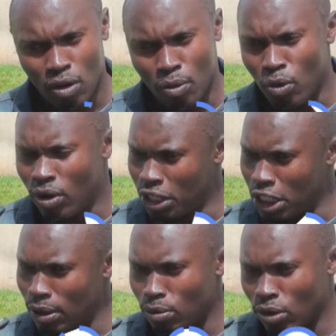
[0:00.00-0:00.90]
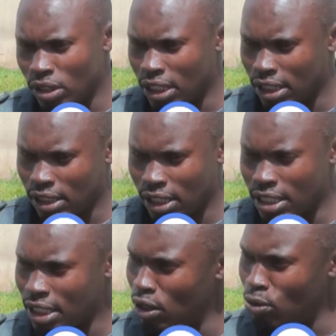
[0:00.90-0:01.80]
wameua kijana mmoja.
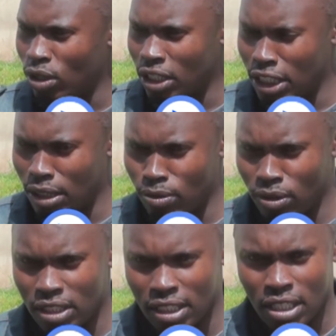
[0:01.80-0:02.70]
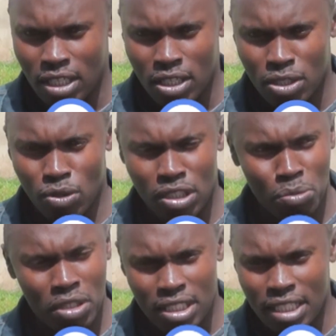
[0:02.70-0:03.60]
Askari wameua kijana mmoja. So it
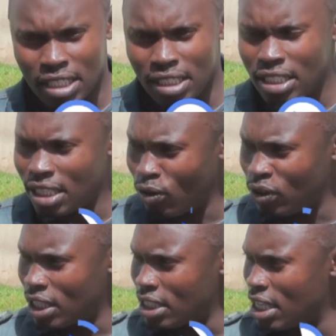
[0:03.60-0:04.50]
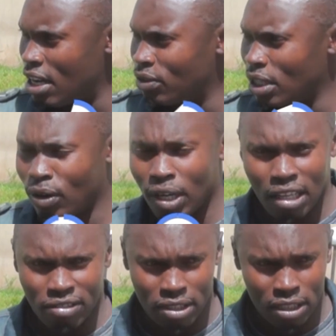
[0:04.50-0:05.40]
means that these officers are after our
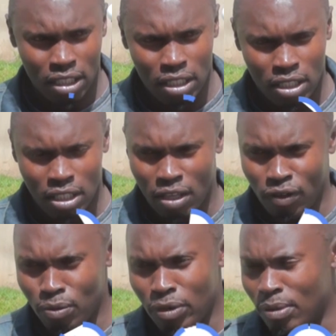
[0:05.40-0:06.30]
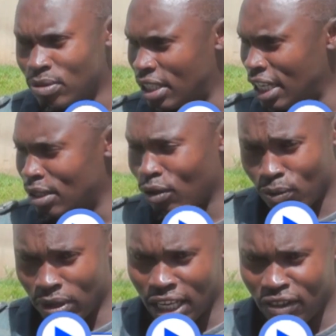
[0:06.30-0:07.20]
lives. Even me I'm scared
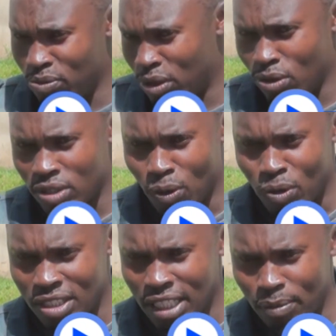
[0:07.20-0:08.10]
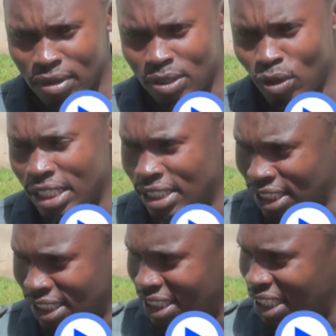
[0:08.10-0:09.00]
of my life because I was there but
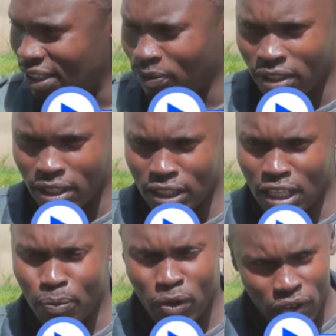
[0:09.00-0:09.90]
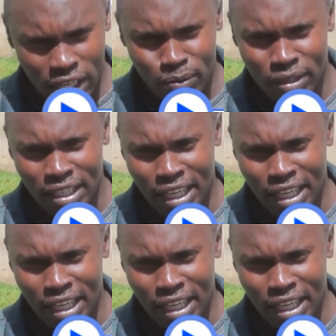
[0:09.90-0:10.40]
wananisingizia. They are profiling my